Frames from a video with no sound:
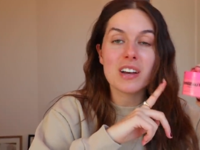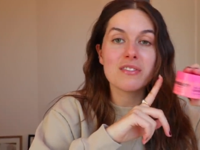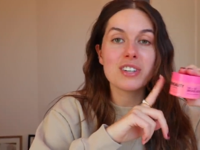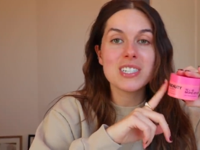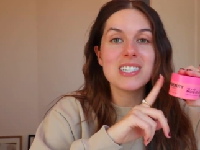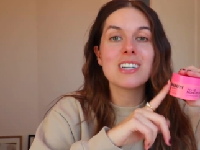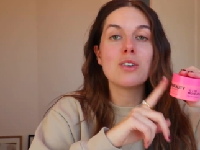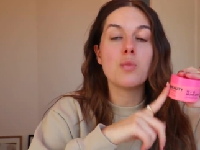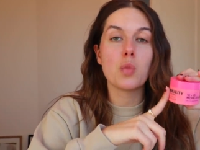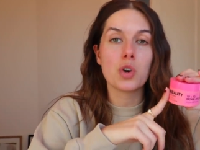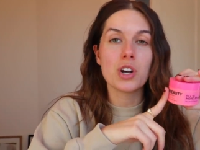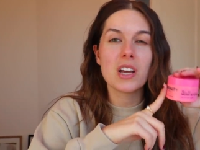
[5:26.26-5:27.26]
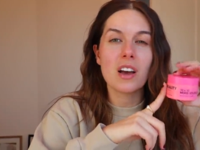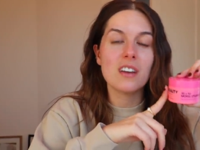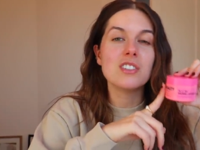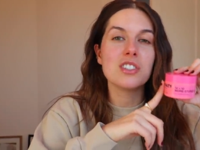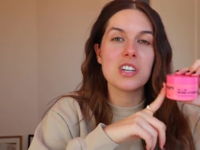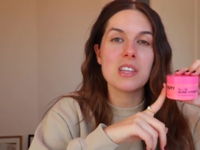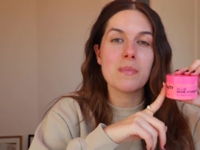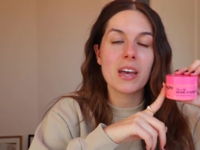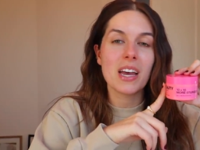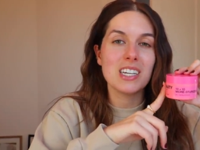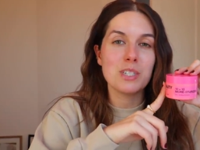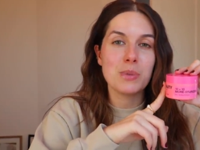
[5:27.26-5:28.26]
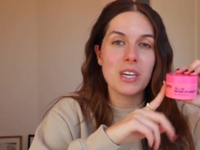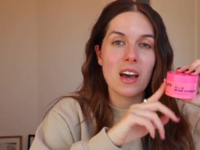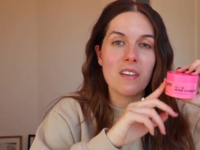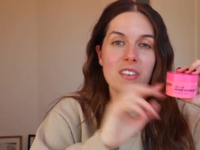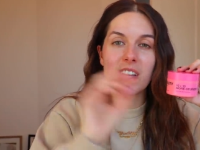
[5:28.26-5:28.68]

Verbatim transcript: every single morning underneath my S B F,